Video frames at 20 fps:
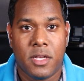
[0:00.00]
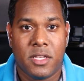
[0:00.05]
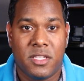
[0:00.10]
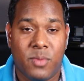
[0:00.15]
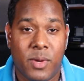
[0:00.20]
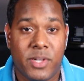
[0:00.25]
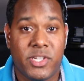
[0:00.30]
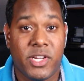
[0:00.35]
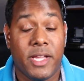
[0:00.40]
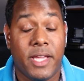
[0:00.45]

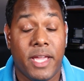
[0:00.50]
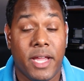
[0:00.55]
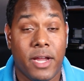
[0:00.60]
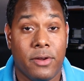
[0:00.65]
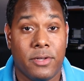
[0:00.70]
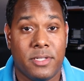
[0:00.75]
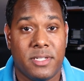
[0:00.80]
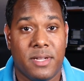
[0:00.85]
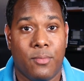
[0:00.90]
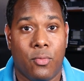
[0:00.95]
Switching
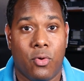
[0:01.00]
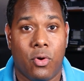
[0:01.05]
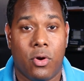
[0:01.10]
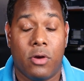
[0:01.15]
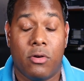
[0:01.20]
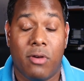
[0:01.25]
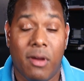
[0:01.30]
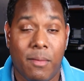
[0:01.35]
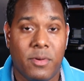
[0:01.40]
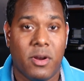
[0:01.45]
gears to more
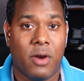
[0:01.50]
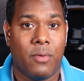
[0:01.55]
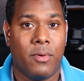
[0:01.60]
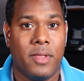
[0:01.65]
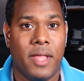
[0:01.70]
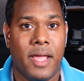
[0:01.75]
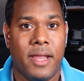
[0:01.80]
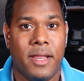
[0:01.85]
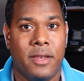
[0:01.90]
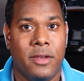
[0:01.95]

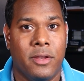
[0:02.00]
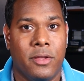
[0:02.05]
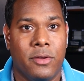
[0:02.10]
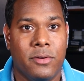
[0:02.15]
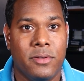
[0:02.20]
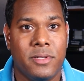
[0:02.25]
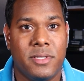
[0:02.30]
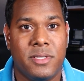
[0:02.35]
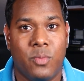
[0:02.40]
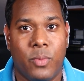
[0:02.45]
crypto-related
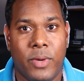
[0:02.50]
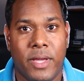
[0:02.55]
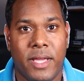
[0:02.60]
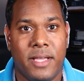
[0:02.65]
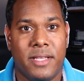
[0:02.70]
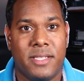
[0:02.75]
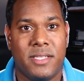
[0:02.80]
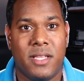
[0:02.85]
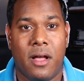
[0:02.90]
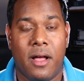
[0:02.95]
news,
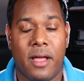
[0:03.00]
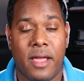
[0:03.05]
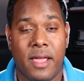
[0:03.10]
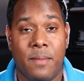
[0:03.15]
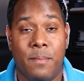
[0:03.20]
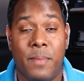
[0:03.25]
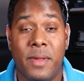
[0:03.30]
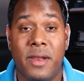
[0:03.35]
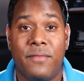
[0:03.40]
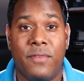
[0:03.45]
we saw a
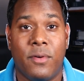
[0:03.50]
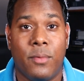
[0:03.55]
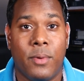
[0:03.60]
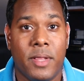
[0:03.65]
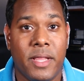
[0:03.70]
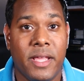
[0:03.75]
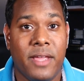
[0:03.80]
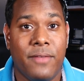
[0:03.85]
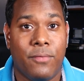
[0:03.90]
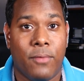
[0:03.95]
bit of a
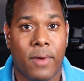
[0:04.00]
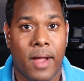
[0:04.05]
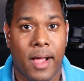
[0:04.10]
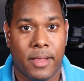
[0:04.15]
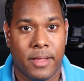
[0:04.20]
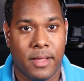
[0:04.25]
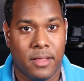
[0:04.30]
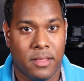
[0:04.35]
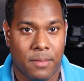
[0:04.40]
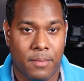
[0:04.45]
relief
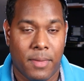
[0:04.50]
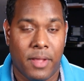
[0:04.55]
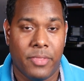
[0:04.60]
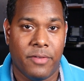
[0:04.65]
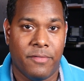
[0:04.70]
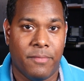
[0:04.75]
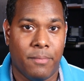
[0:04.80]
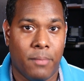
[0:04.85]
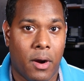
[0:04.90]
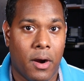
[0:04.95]
rally in the month
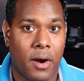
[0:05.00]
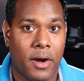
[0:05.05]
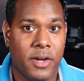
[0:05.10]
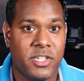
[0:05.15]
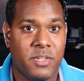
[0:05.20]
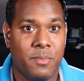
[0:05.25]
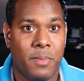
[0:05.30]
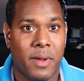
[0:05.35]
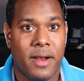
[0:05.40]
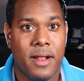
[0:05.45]
of
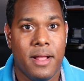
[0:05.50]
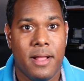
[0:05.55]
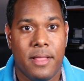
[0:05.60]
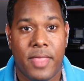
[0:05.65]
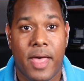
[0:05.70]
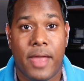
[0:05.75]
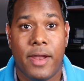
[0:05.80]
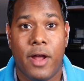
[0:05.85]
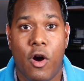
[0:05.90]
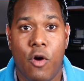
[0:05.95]
March, but
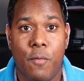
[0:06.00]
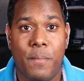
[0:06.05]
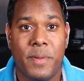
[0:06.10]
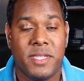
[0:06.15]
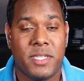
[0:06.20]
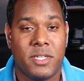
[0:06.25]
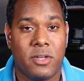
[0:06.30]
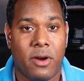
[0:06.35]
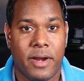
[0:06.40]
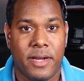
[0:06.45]
that hope
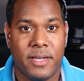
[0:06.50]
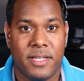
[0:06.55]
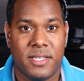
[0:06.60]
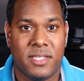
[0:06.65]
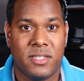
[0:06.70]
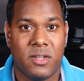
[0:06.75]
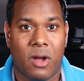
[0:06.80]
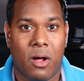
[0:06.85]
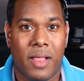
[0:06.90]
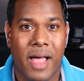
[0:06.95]
is starting to
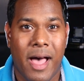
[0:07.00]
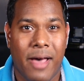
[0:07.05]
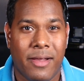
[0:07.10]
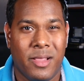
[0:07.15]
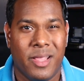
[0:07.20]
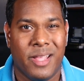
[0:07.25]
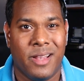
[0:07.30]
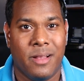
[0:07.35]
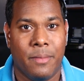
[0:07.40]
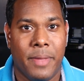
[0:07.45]
stall out a
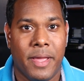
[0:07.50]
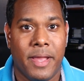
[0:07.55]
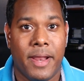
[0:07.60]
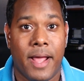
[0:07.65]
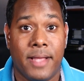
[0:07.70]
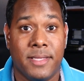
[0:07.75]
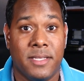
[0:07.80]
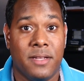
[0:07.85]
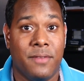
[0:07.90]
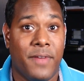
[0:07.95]
little bit
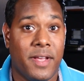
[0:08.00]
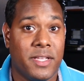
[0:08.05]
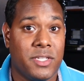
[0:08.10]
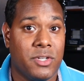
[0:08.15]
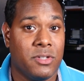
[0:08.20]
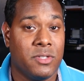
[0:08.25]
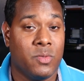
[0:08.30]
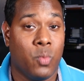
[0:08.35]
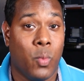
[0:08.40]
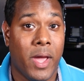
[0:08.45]
as
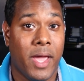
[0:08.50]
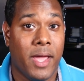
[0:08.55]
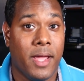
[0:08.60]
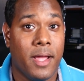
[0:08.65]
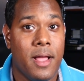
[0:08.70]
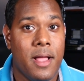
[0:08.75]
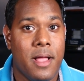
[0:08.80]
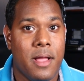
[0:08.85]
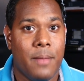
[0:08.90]
investors weigh